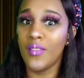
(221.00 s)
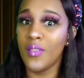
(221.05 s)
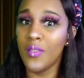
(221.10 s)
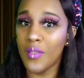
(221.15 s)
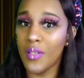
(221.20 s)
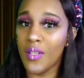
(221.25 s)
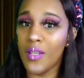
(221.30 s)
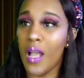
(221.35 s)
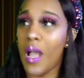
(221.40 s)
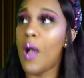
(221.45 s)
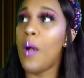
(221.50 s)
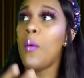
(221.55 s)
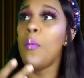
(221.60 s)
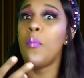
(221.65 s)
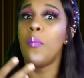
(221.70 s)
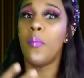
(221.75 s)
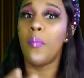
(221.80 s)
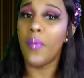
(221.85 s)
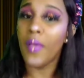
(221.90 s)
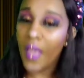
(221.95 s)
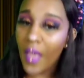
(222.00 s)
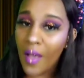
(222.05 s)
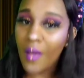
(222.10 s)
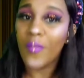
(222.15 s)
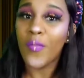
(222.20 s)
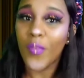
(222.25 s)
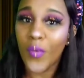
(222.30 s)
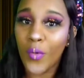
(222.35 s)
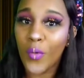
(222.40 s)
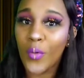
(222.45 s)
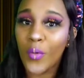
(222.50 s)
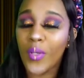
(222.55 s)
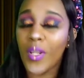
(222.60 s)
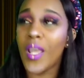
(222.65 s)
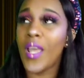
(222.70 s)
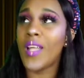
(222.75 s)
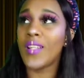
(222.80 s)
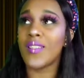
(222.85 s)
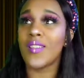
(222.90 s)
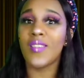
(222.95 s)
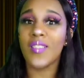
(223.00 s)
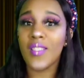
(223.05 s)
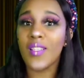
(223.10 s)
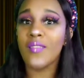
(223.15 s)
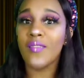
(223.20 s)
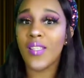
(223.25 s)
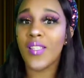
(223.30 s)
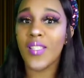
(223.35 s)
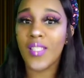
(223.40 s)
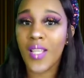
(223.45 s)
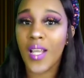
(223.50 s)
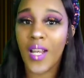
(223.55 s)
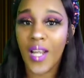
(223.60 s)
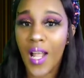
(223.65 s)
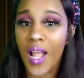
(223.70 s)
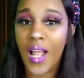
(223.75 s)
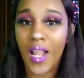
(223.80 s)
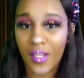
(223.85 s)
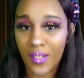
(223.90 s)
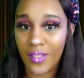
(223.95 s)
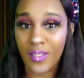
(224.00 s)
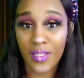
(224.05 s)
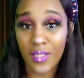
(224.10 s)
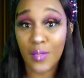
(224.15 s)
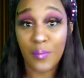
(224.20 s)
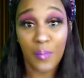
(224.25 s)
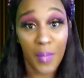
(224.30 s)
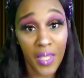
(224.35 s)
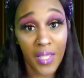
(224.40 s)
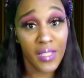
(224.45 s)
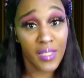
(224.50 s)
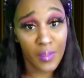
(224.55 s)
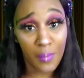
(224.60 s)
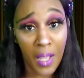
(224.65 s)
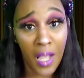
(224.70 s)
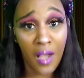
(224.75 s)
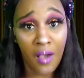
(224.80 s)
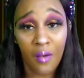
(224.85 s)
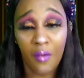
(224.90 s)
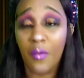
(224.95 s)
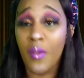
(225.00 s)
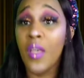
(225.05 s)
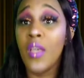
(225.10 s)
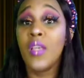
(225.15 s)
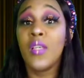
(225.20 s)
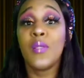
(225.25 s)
you know, I'm baffled at the stuff that's coming out of this man's mouth.